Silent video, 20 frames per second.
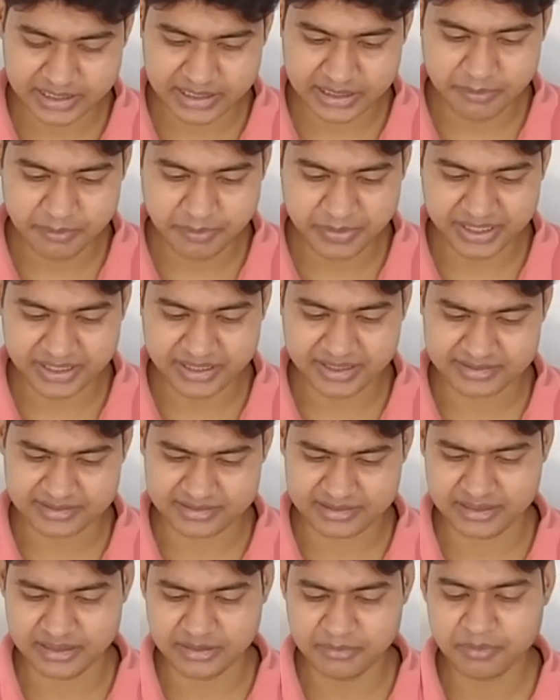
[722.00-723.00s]

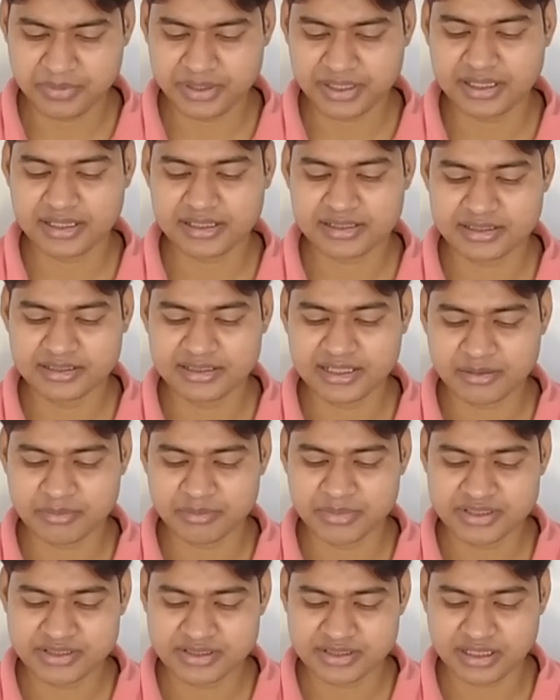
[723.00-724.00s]
imperiously. Imperiously,
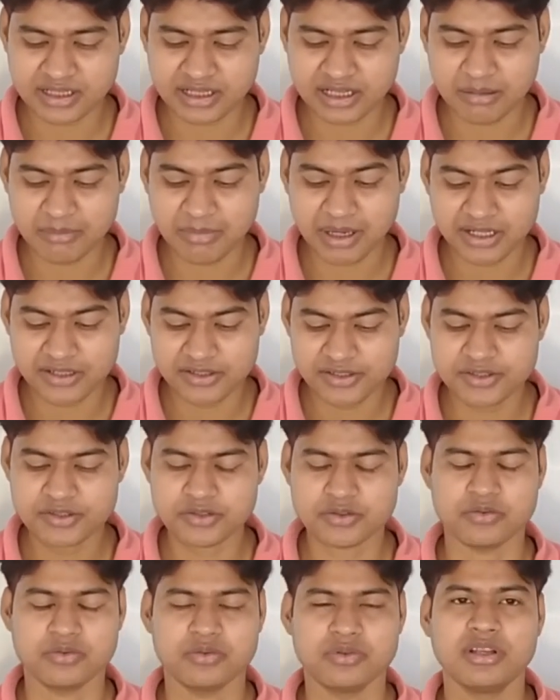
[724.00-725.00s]
that means in a
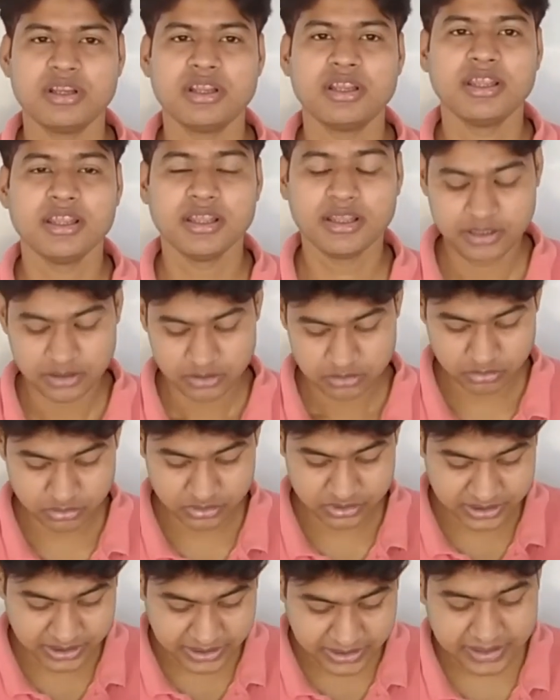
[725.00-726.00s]
commanding tone. So
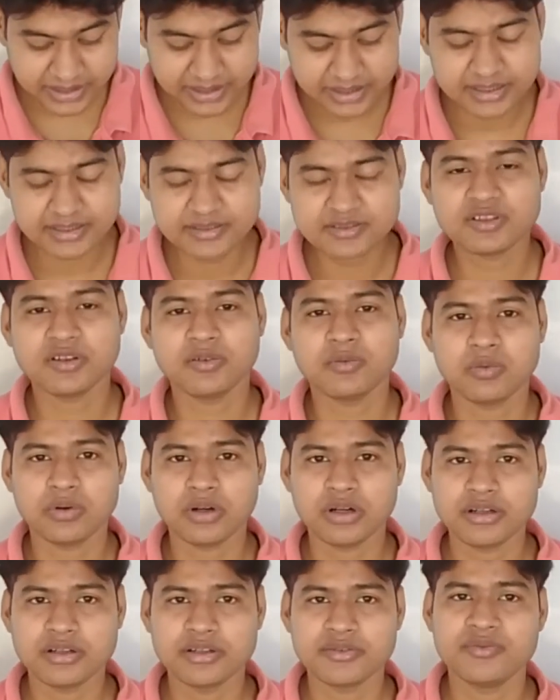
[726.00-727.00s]
they is the
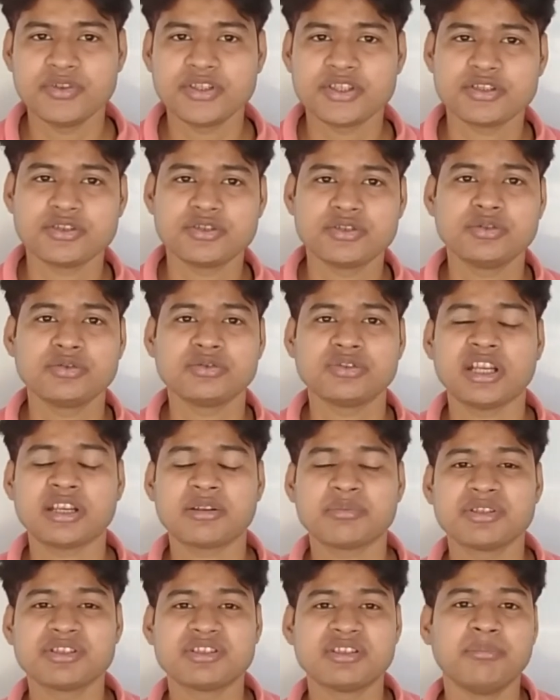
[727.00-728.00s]
word which is used.
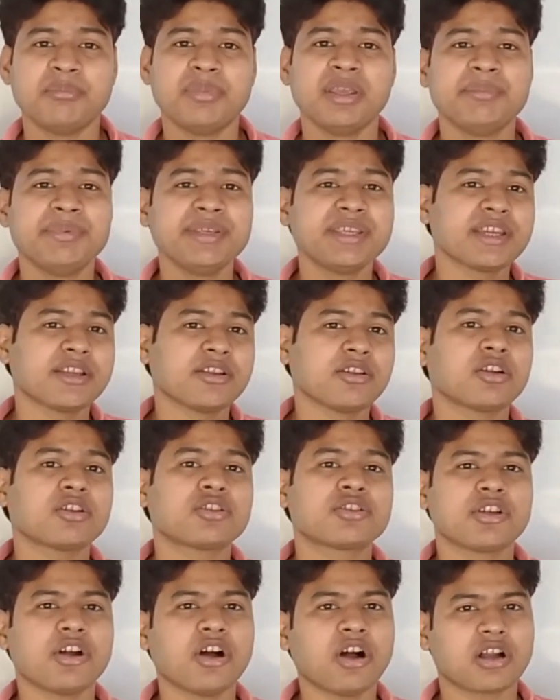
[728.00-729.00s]
That means the baby
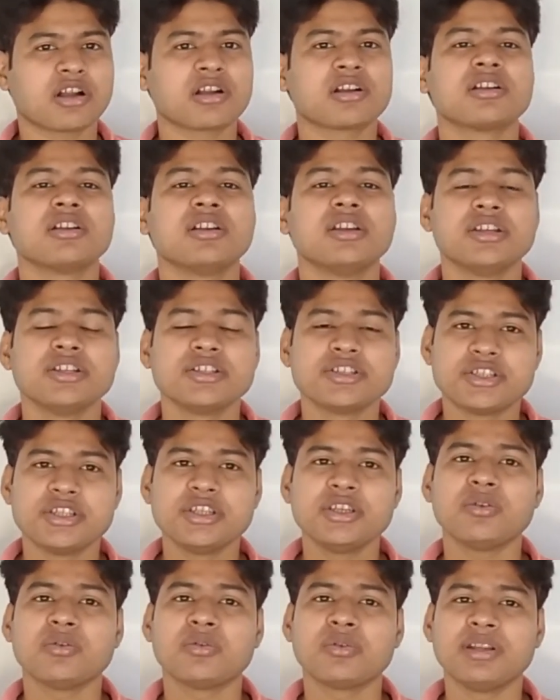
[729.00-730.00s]
cannot talk.
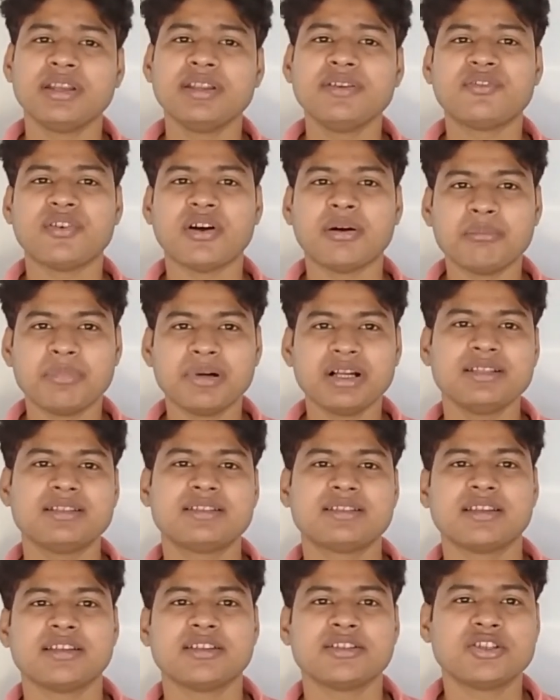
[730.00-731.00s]
She only
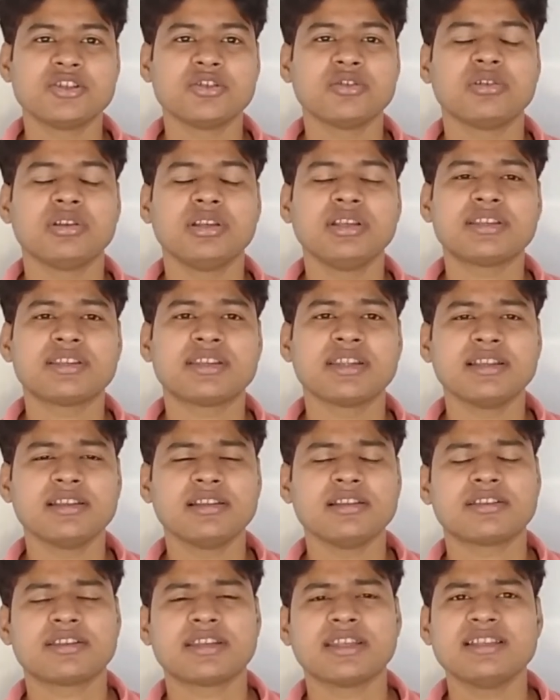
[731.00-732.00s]
fumbles. She only
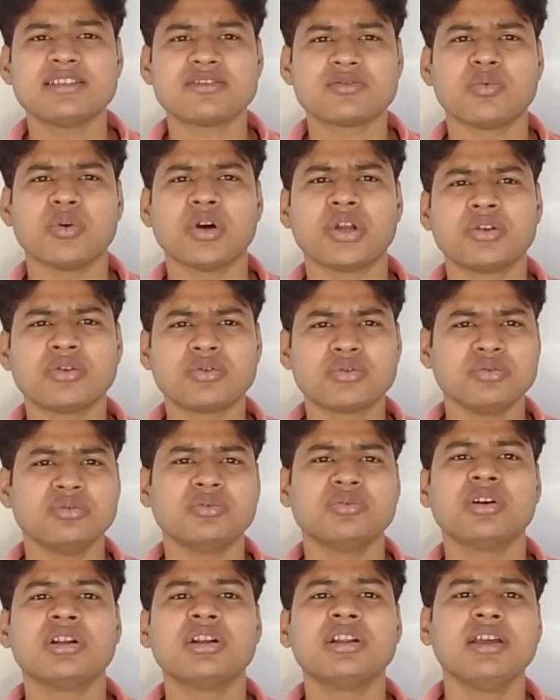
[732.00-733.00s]
tells one or
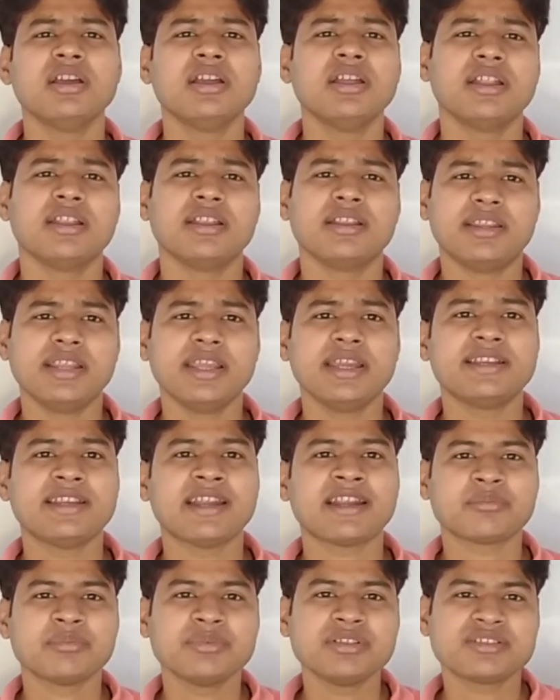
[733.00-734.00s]
two words. They,
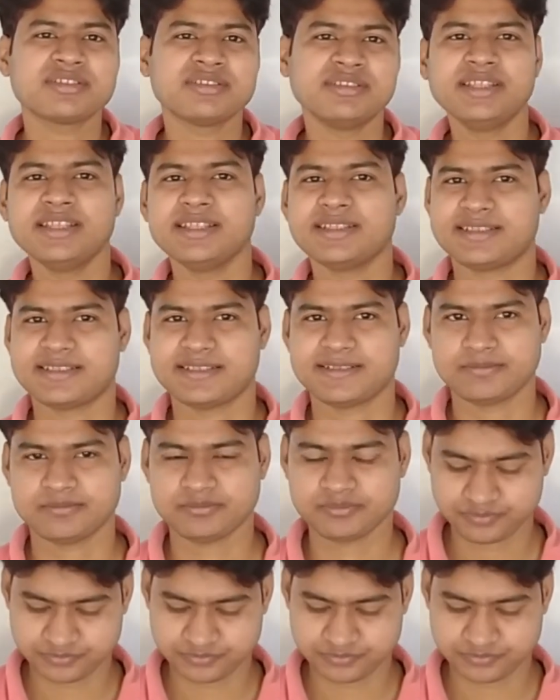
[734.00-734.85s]
that means this.